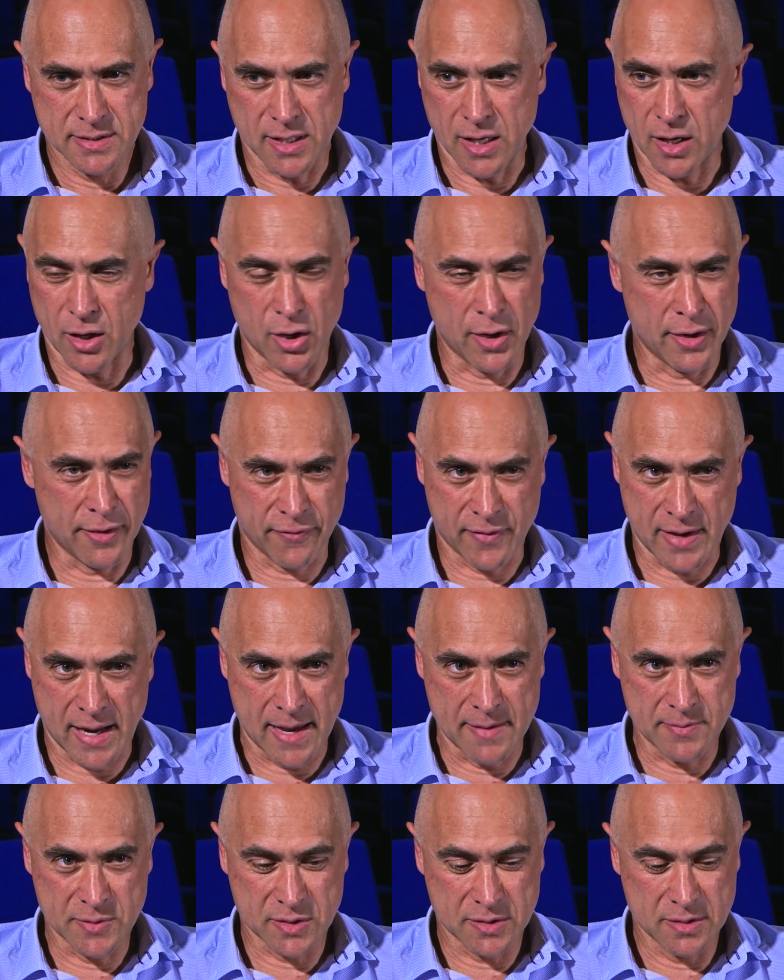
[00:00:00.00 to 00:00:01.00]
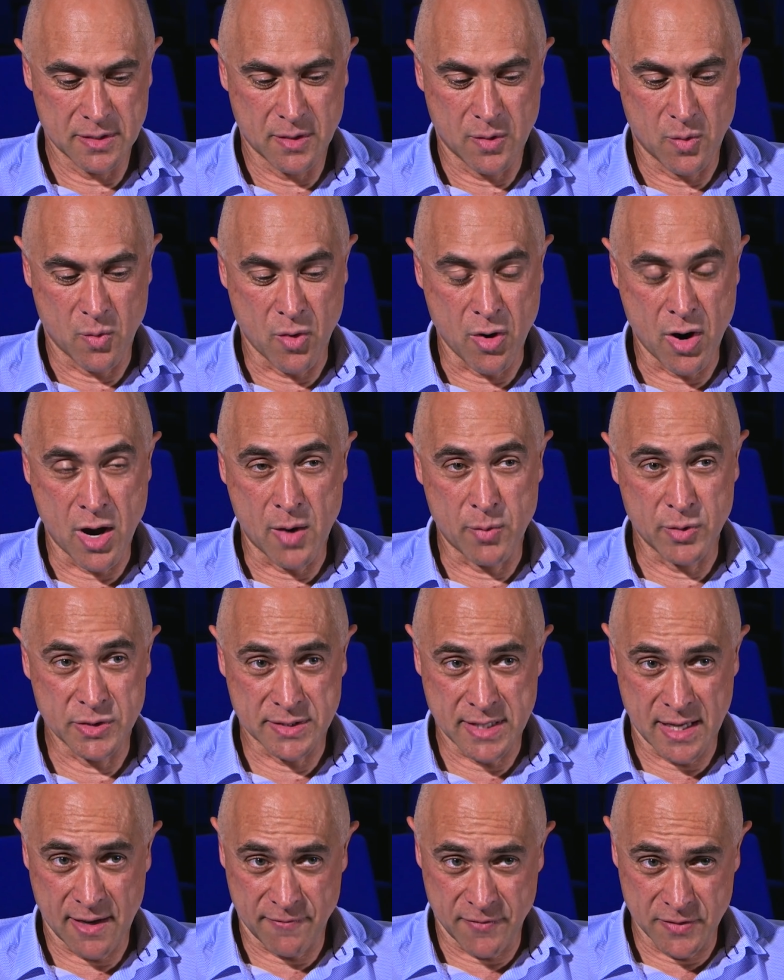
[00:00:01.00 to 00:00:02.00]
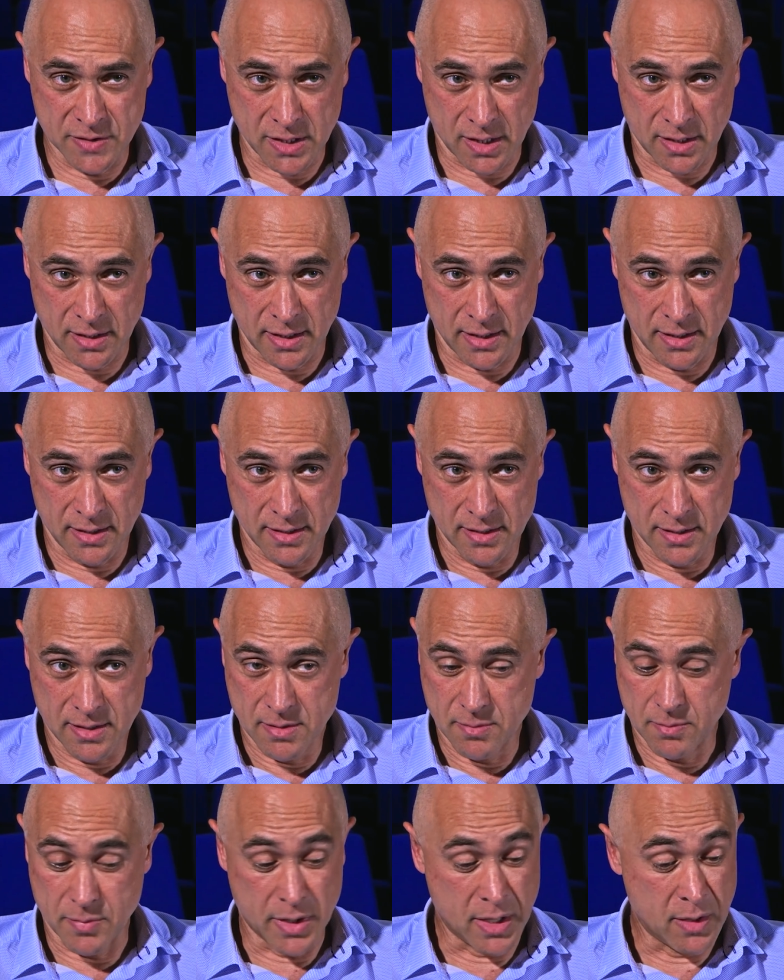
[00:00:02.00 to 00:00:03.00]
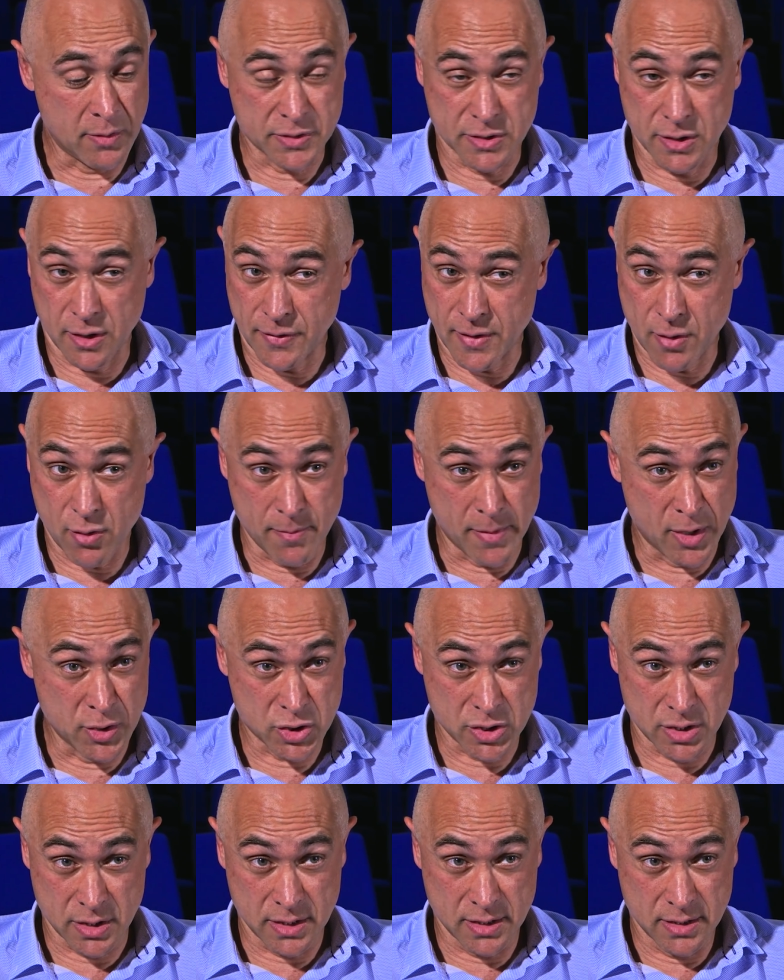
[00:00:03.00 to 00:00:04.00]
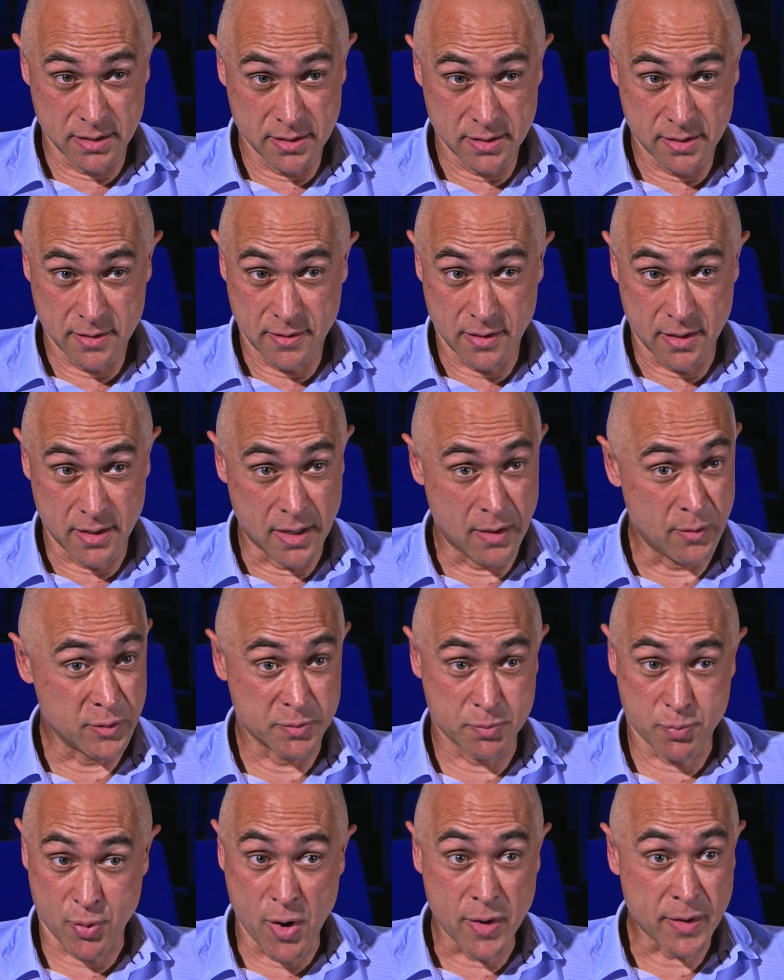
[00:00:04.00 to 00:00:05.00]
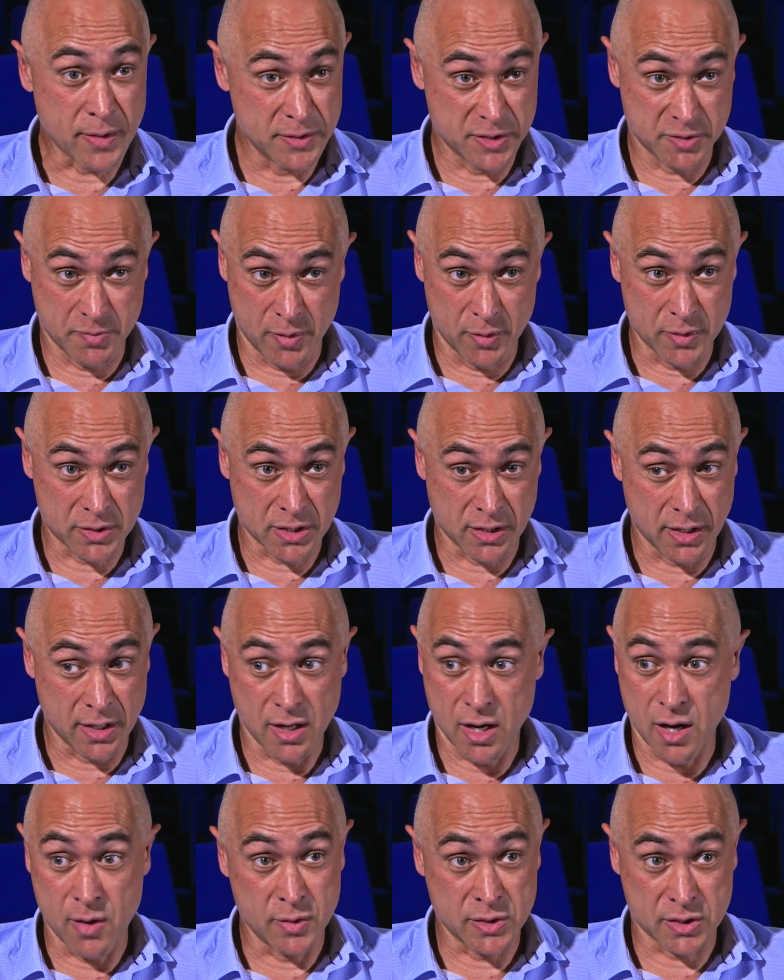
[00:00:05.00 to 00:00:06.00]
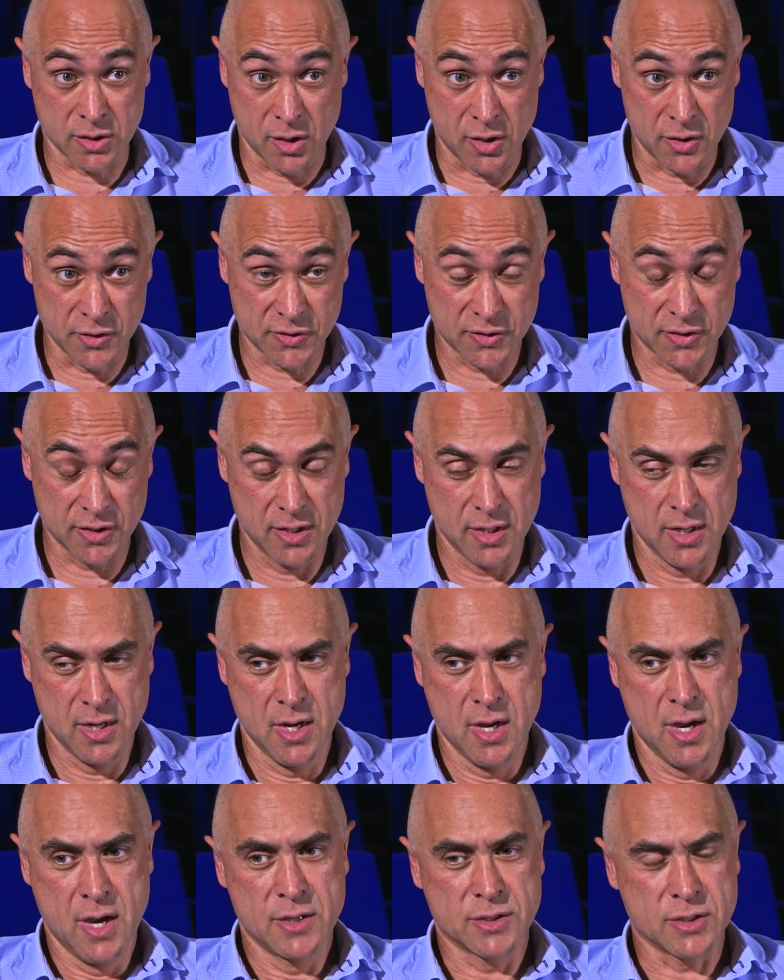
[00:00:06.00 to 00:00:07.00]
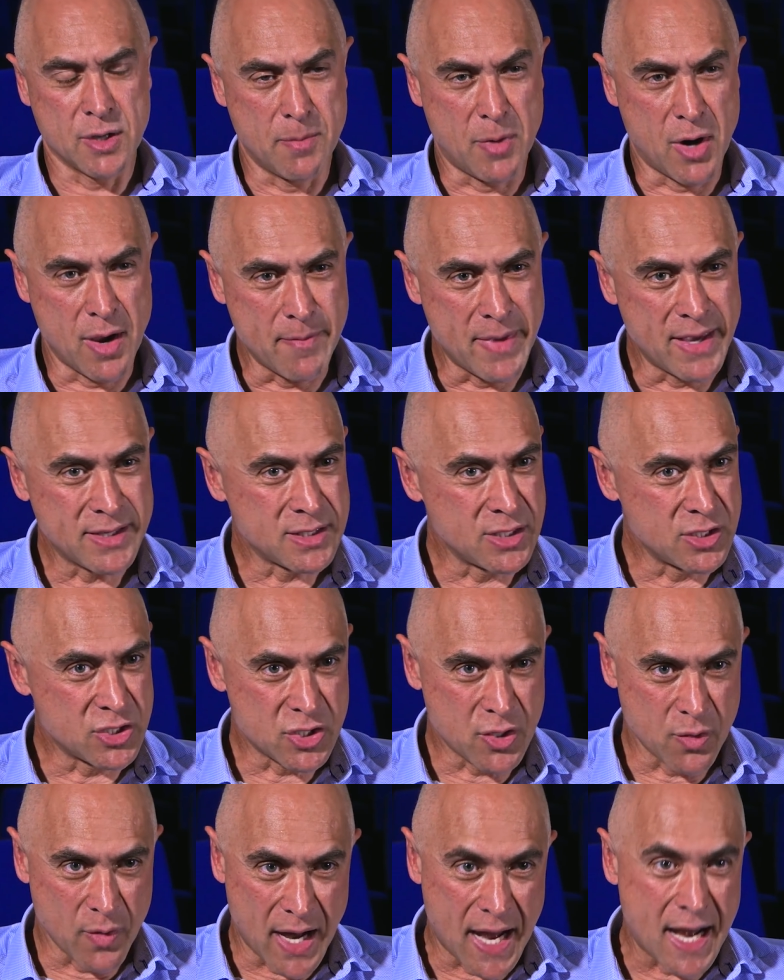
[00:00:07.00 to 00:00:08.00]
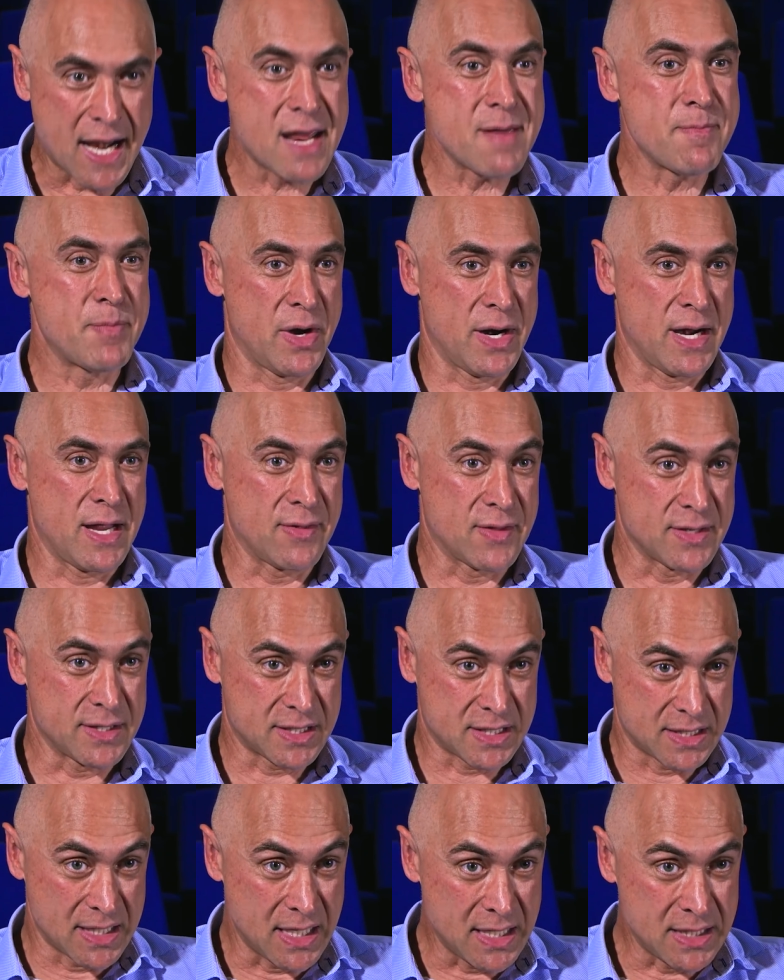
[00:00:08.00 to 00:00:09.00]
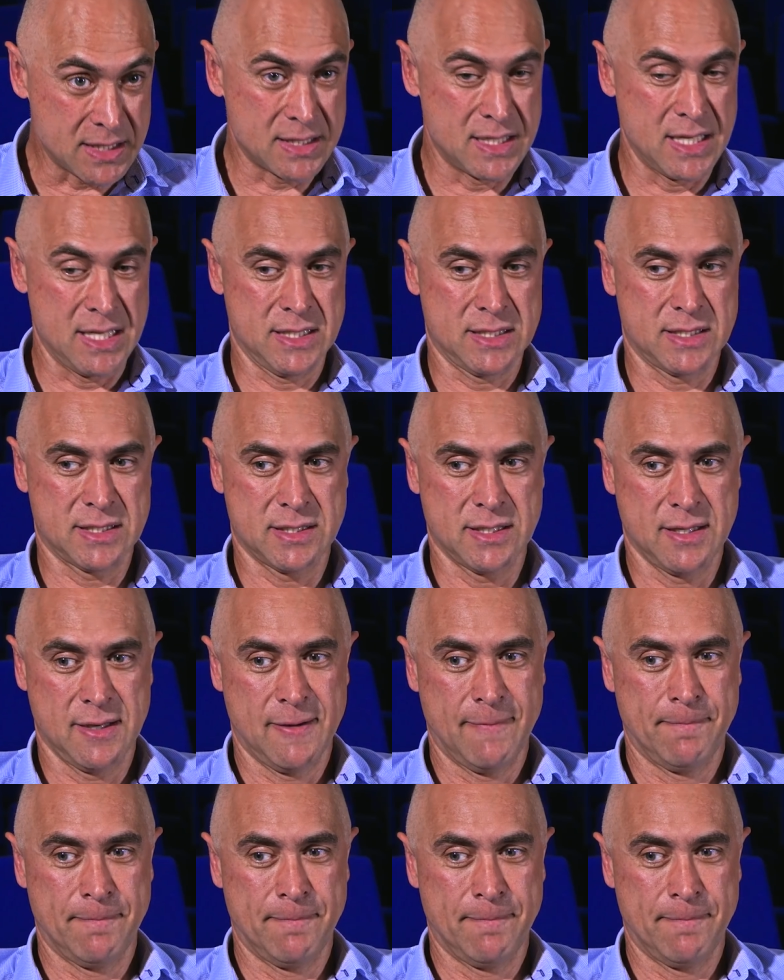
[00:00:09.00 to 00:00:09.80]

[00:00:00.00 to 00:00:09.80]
a lot of games, where I was there physically, but I was not there emotionally. I was broken spiritually. I was lost. So, my message to anybody that sees this